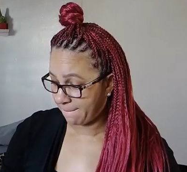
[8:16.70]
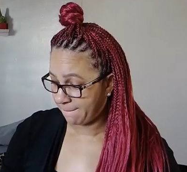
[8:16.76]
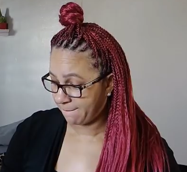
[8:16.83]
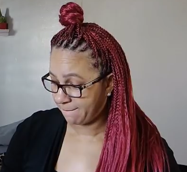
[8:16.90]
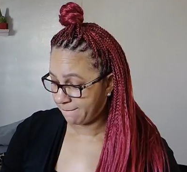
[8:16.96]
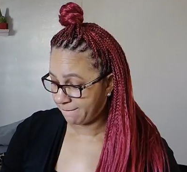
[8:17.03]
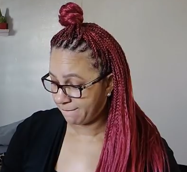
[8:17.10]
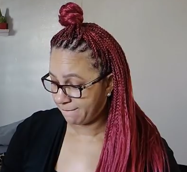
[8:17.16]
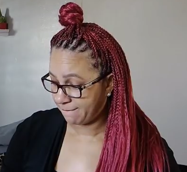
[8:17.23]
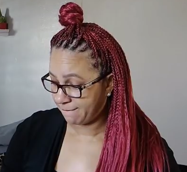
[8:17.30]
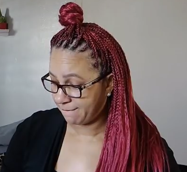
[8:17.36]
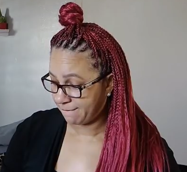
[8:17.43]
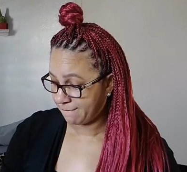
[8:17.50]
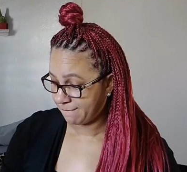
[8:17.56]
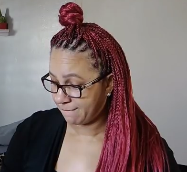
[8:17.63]

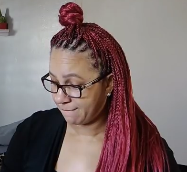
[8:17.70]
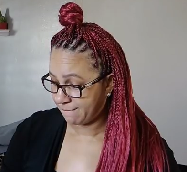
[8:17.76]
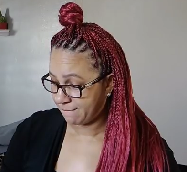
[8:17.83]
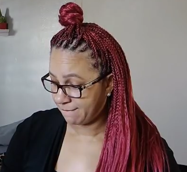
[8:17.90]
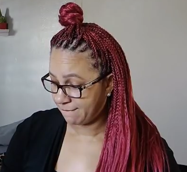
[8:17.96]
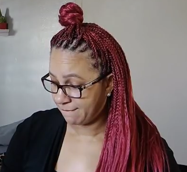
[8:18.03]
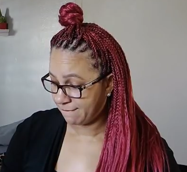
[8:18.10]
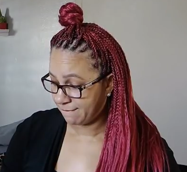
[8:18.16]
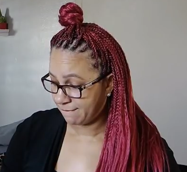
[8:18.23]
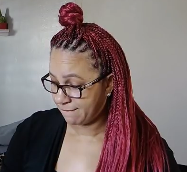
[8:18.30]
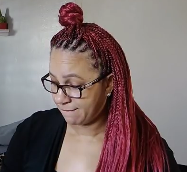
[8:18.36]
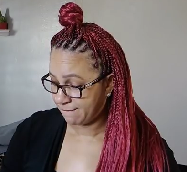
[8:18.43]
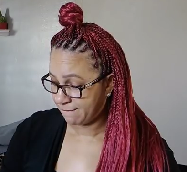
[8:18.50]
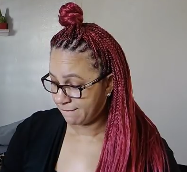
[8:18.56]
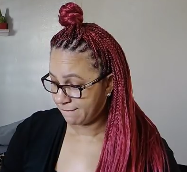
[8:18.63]

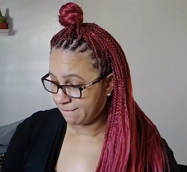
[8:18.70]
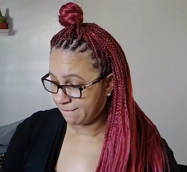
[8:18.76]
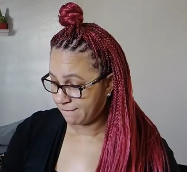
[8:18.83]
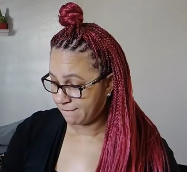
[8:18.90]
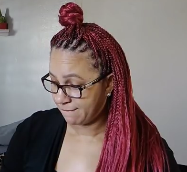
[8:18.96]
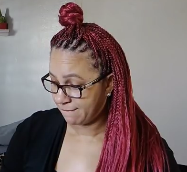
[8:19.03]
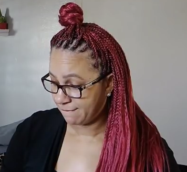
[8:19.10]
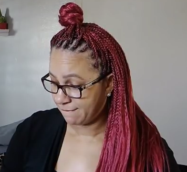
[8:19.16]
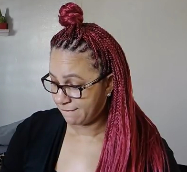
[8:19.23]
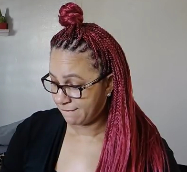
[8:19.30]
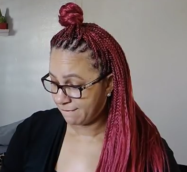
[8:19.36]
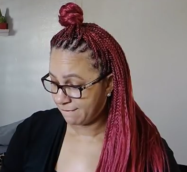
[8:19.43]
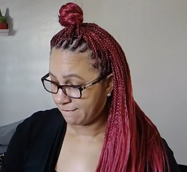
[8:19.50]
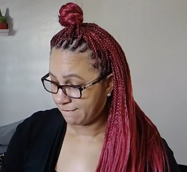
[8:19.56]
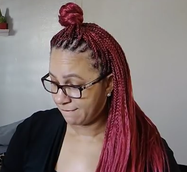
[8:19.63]

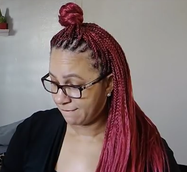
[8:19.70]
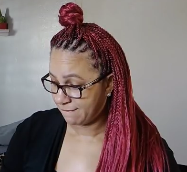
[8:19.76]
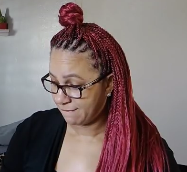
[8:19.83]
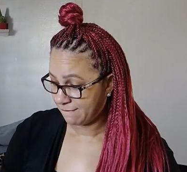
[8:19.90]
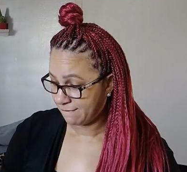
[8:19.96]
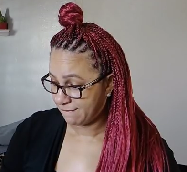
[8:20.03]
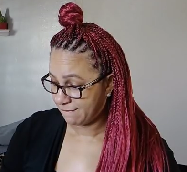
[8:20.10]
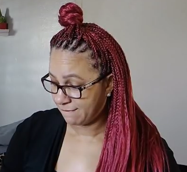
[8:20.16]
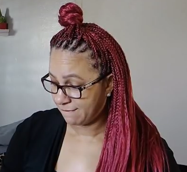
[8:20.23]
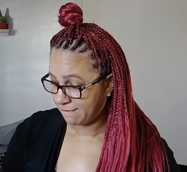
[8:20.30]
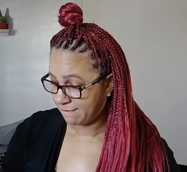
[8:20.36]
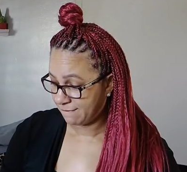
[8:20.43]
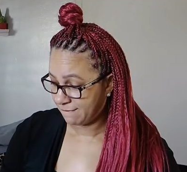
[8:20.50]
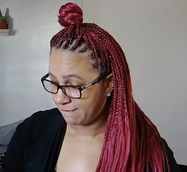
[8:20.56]
(silence)